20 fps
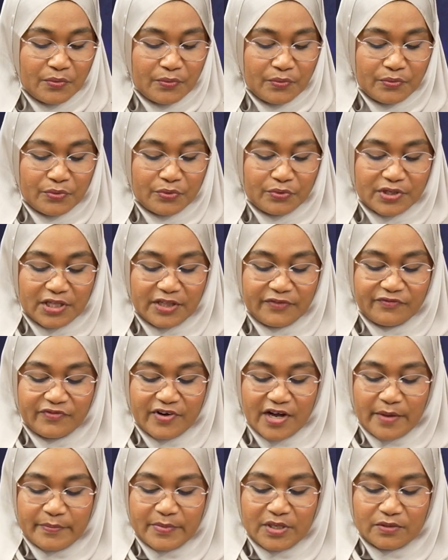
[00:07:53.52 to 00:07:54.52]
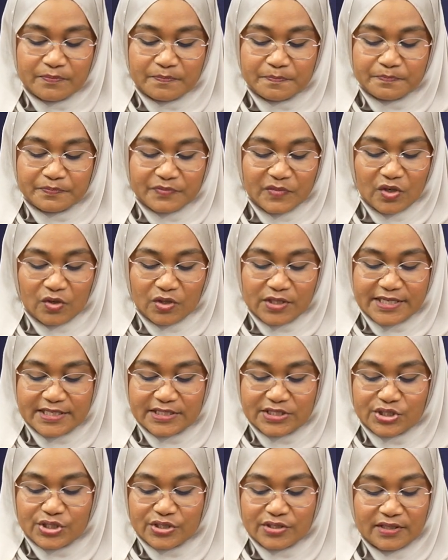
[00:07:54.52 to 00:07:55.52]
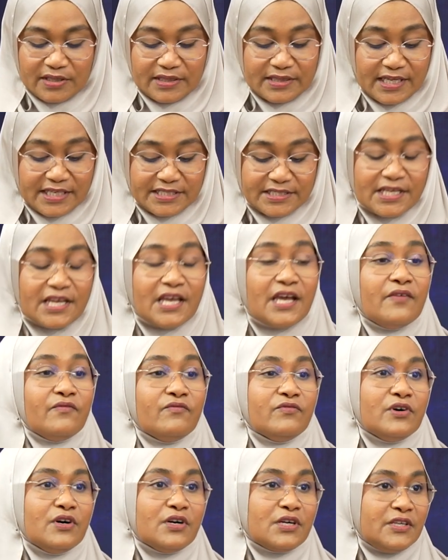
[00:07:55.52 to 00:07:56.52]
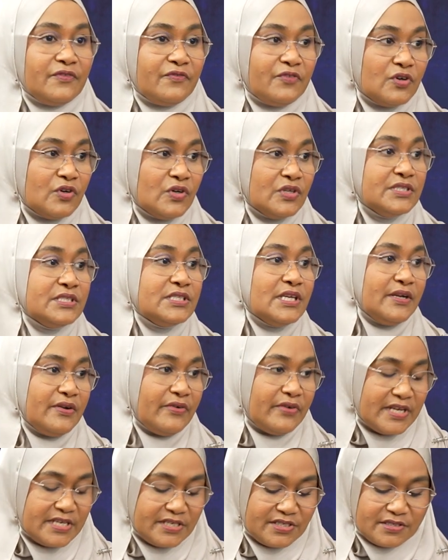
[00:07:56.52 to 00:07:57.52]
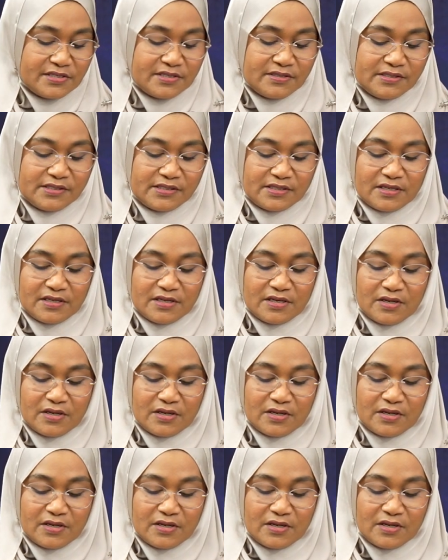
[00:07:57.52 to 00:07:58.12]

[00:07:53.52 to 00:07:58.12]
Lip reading: rural farming knowledge that have worked for generations.